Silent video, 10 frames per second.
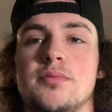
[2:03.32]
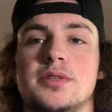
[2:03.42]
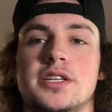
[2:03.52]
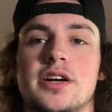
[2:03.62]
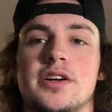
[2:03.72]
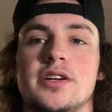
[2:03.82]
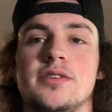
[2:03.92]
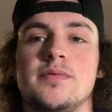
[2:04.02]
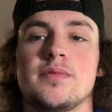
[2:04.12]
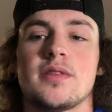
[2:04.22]

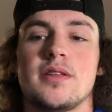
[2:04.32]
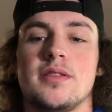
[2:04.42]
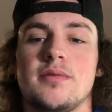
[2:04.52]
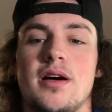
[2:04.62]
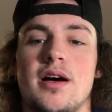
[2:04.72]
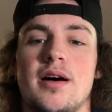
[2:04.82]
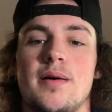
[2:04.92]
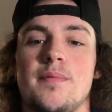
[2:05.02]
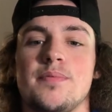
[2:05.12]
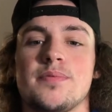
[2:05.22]
material.
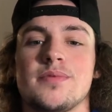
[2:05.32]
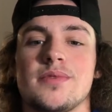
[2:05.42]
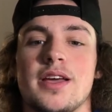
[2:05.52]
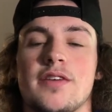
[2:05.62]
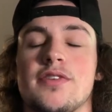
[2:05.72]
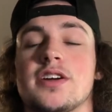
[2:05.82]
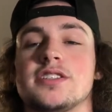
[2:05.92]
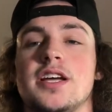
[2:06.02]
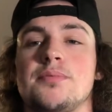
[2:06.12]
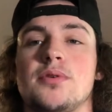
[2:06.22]
Like for
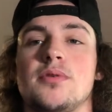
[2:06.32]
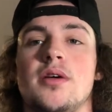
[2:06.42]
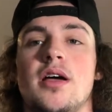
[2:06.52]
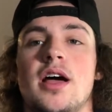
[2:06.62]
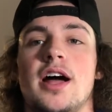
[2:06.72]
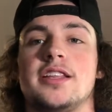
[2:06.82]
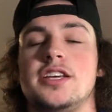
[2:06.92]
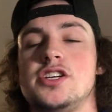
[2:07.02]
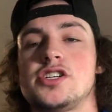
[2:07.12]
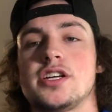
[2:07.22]
example, a
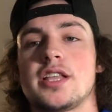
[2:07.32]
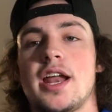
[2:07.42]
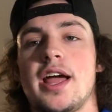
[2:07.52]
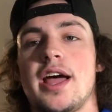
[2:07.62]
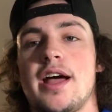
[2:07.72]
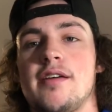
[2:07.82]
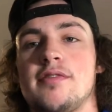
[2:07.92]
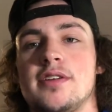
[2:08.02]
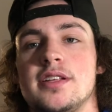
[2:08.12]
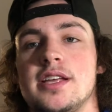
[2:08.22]
t-shirt that I have
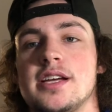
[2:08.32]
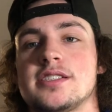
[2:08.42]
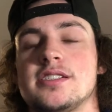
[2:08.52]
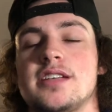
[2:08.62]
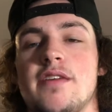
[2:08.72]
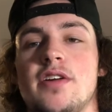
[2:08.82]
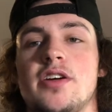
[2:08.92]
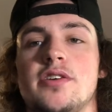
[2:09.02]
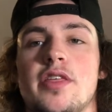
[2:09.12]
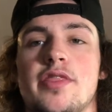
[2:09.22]
takes
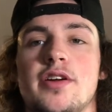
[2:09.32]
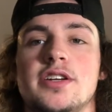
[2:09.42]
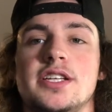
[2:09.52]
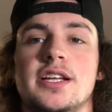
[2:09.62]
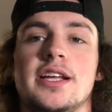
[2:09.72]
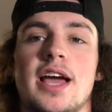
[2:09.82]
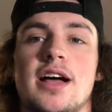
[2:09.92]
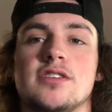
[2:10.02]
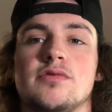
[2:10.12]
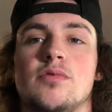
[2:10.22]
713
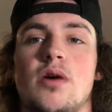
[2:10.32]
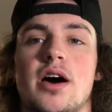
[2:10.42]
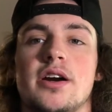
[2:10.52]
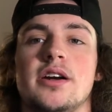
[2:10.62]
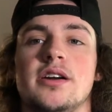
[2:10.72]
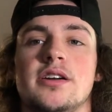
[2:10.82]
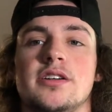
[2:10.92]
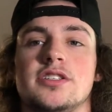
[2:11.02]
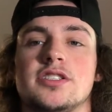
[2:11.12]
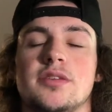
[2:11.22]
gallons of water
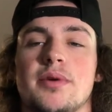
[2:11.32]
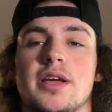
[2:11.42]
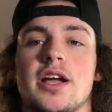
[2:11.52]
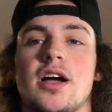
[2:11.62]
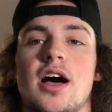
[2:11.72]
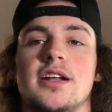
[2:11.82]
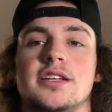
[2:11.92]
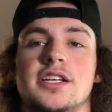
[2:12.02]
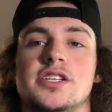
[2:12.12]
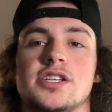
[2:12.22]
just to make a cotton
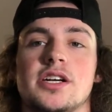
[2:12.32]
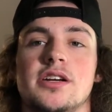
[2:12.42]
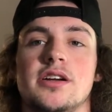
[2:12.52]
t-shirt.